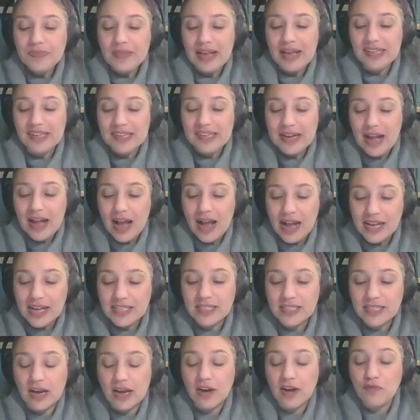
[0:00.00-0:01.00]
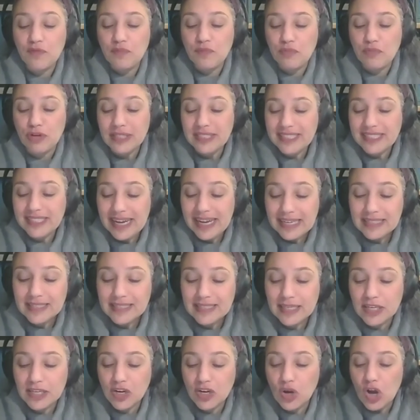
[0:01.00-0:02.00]
as a kind of
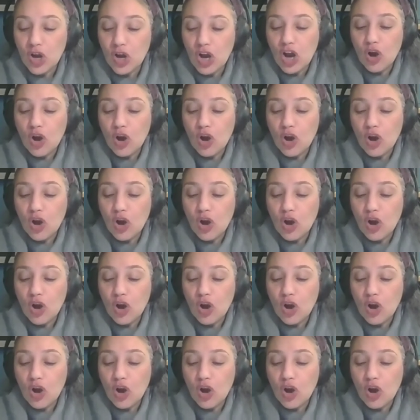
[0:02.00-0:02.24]
protected,